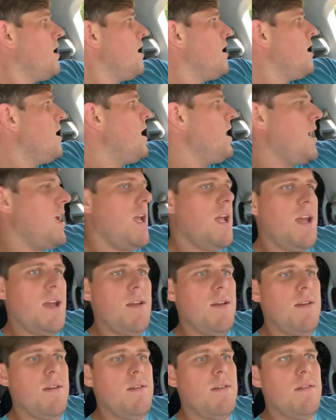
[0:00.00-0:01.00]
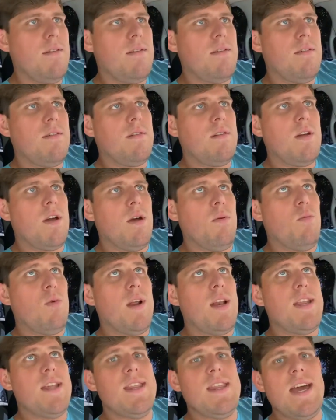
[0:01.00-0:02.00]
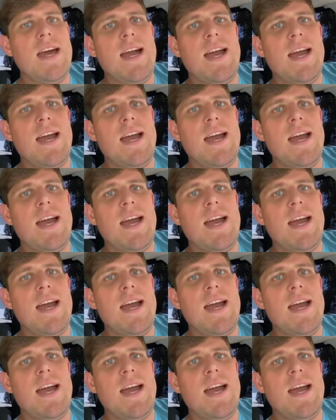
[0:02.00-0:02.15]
and when I did that,